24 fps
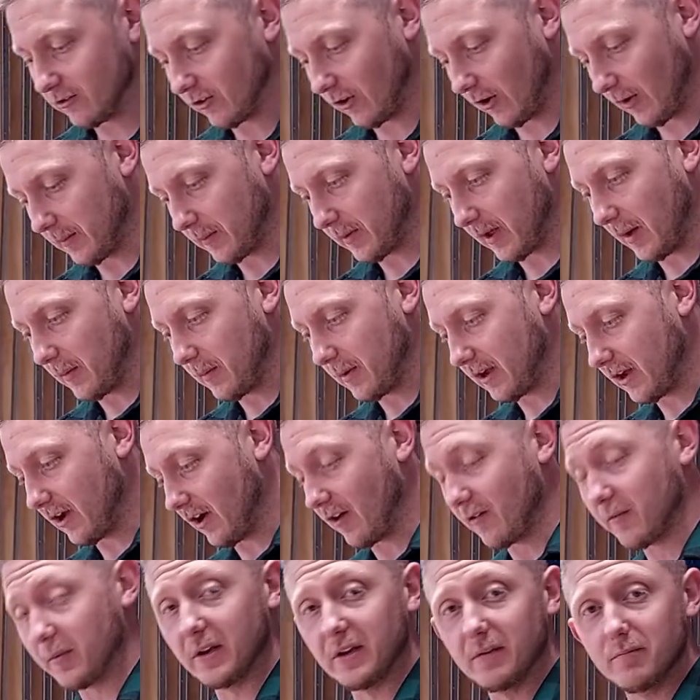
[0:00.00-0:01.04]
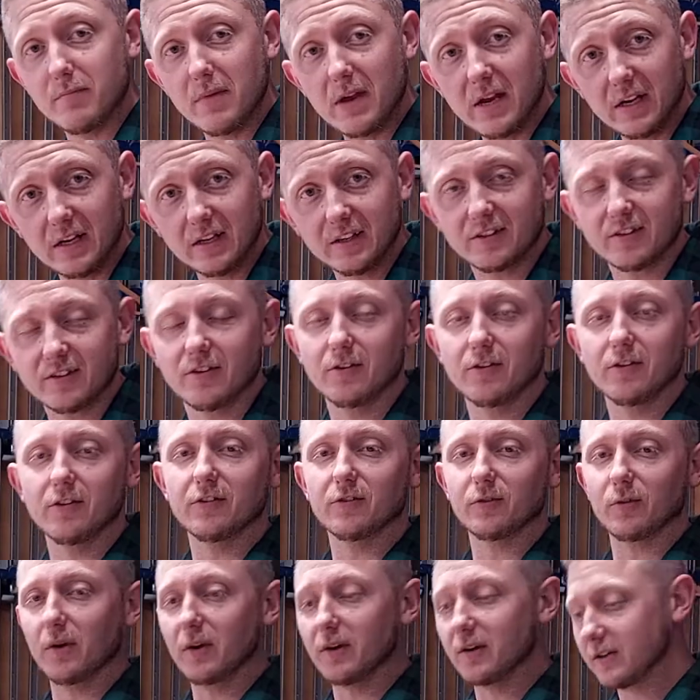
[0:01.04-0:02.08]
time coming, I've been meaning to do this
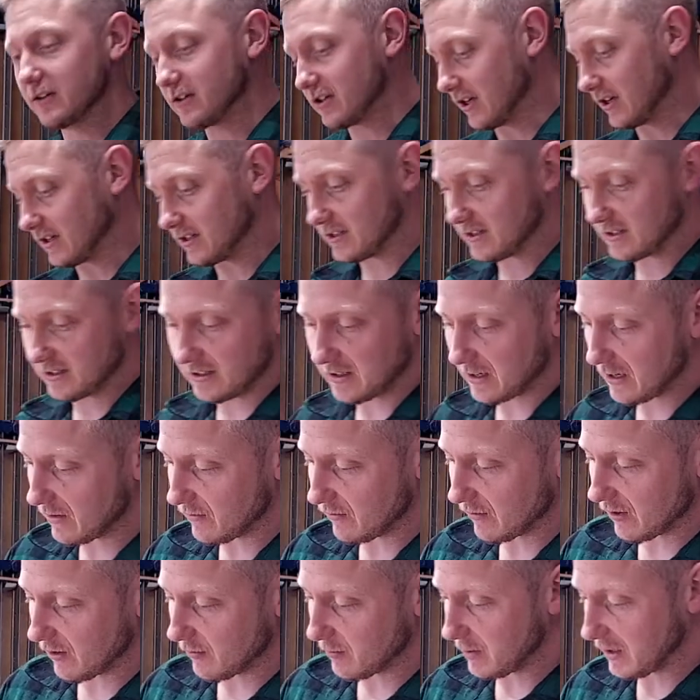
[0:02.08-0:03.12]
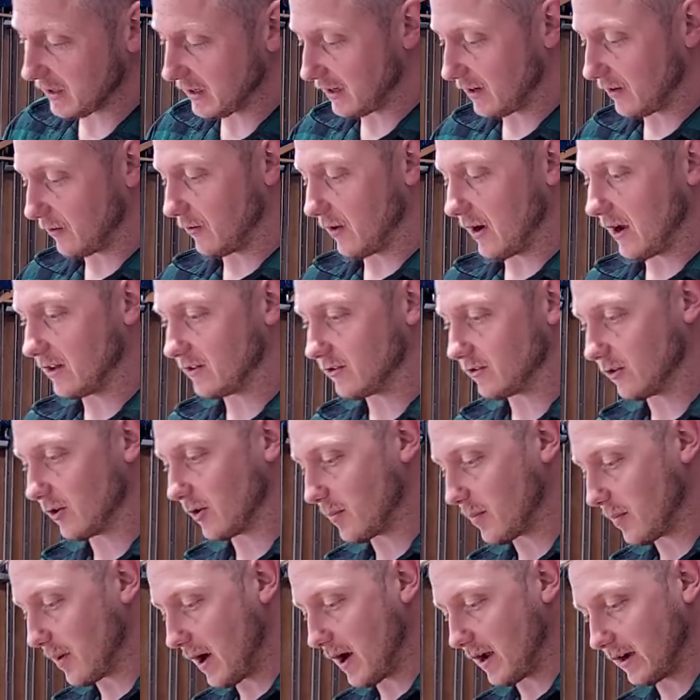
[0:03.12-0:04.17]
one, just never been getting around to it.
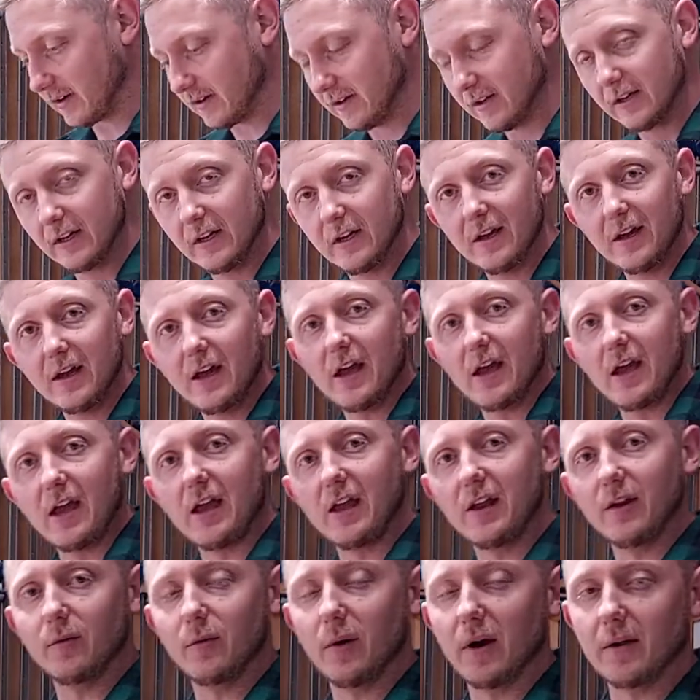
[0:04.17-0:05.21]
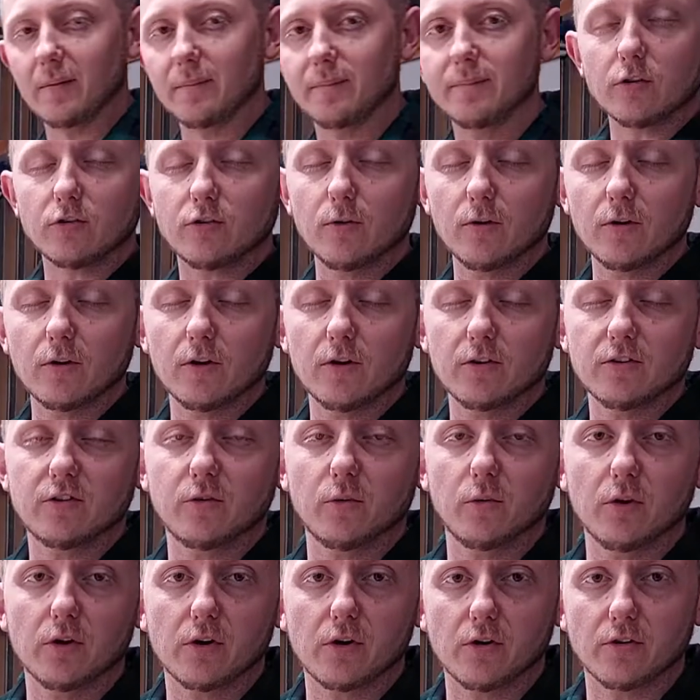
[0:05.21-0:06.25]
But anyway, doing lots of
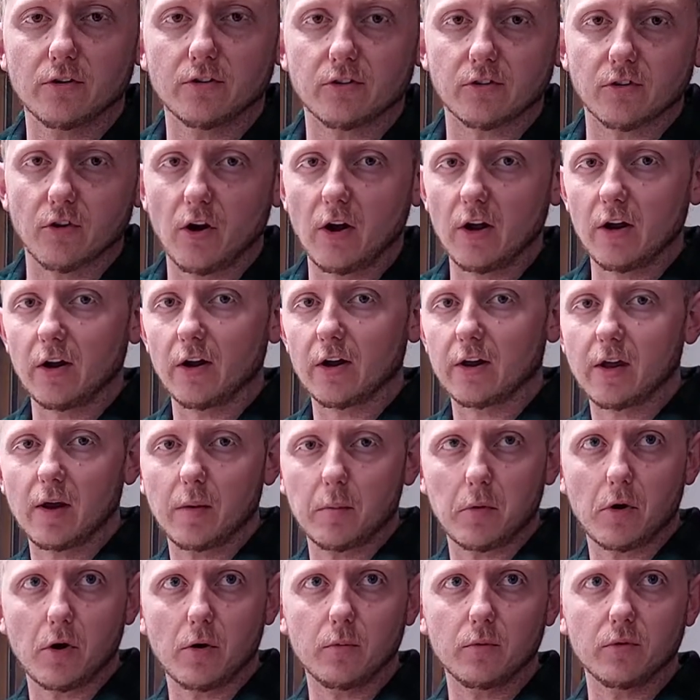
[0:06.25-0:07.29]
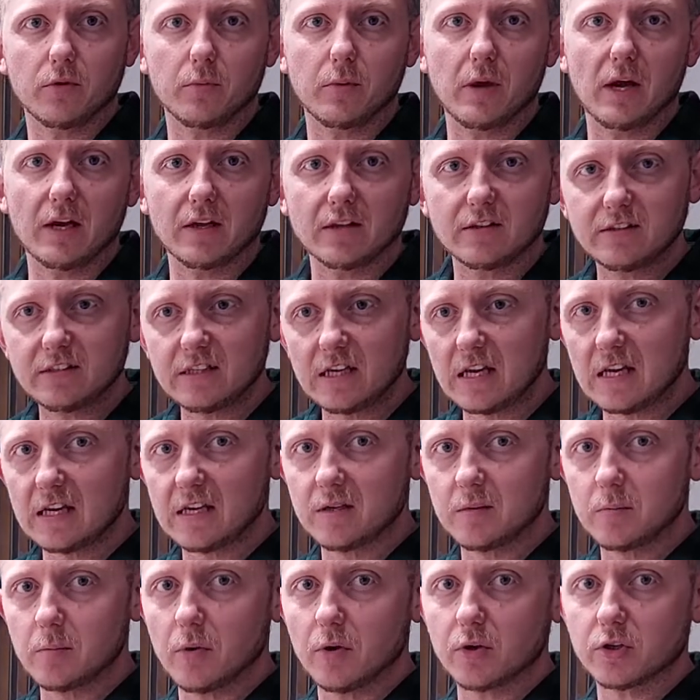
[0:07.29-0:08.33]
work on site, I come home with about 10
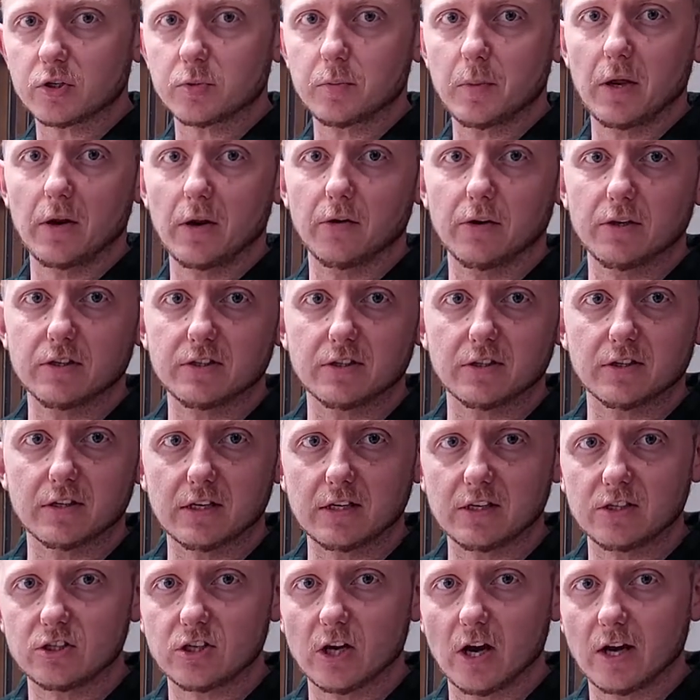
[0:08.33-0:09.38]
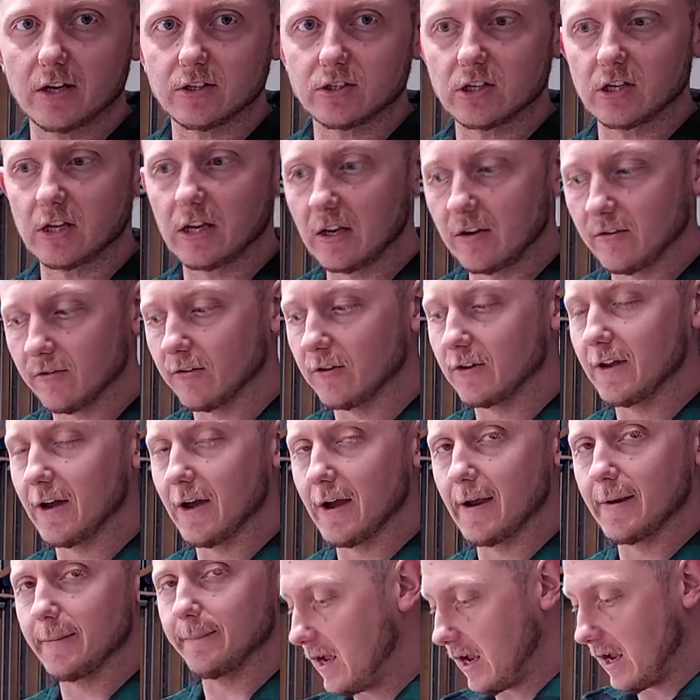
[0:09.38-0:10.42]
Bosch batteries that need charging every day.
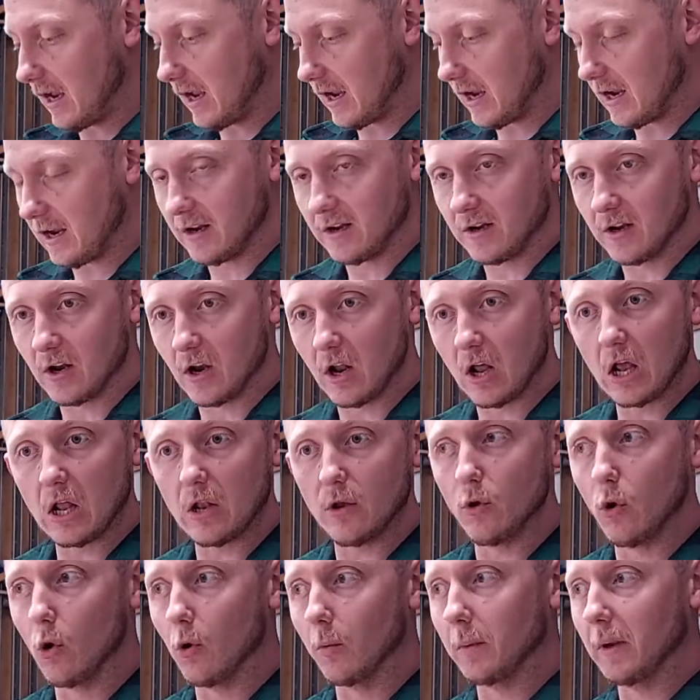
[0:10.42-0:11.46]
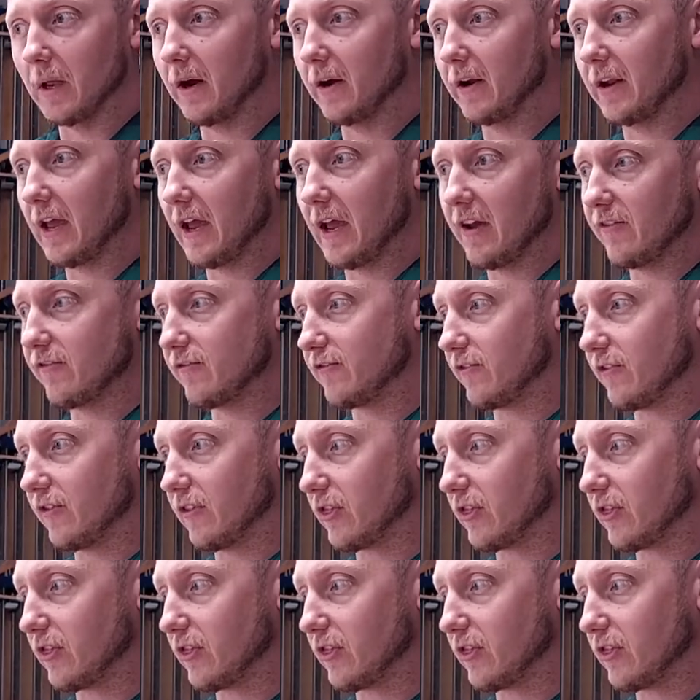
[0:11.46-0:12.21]
And normally I'd have